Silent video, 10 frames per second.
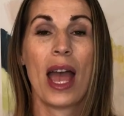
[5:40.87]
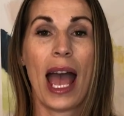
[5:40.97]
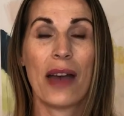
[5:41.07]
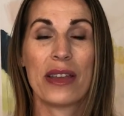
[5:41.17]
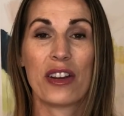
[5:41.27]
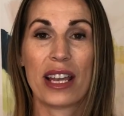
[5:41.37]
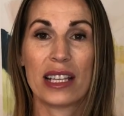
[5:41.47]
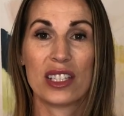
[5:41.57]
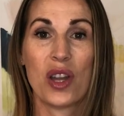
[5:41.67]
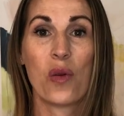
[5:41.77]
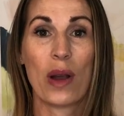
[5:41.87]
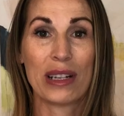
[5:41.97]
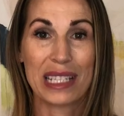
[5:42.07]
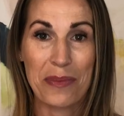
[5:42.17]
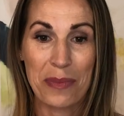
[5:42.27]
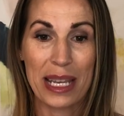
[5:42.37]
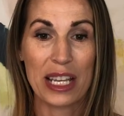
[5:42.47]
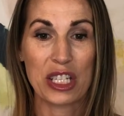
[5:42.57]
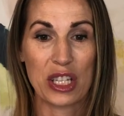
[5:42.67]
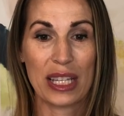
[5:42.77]
having your kids know where to
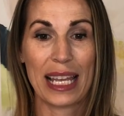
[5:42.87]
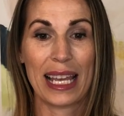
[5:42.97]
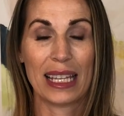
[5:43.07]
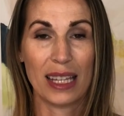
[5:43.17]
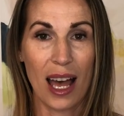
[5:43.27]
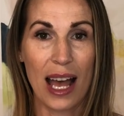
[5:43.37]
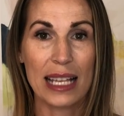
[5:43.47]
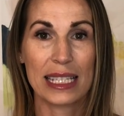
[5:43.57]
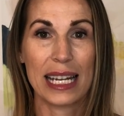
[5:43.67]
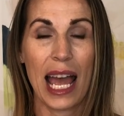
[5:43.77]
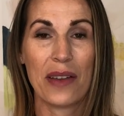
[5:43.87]
meet should they get lost, and